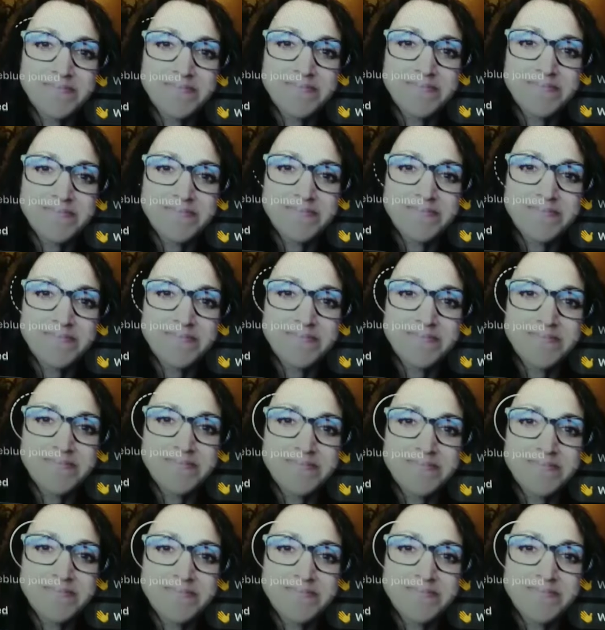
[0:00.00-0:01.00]

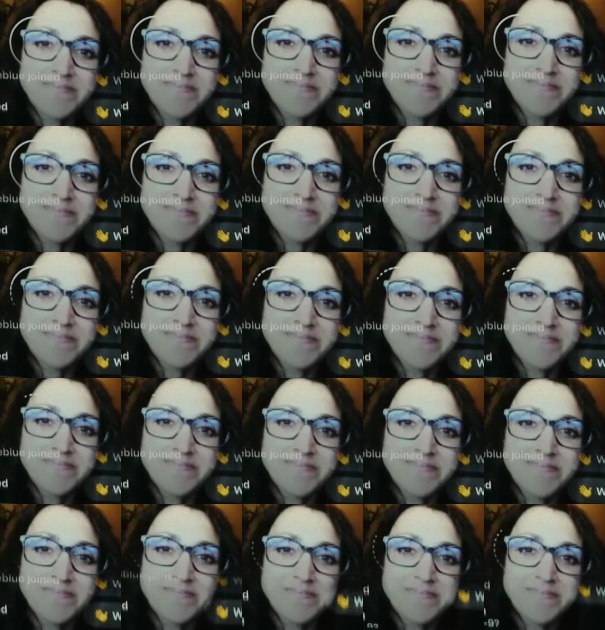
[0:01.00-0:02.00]

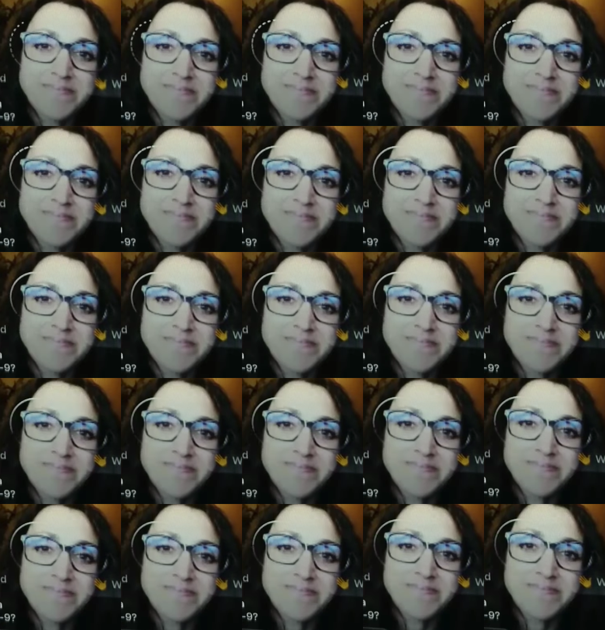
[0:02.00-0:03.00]

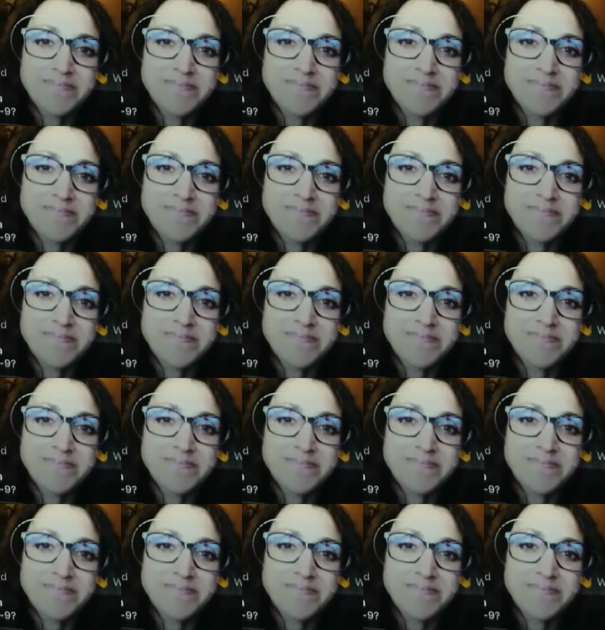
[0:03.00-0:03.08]
The person shown says nothing.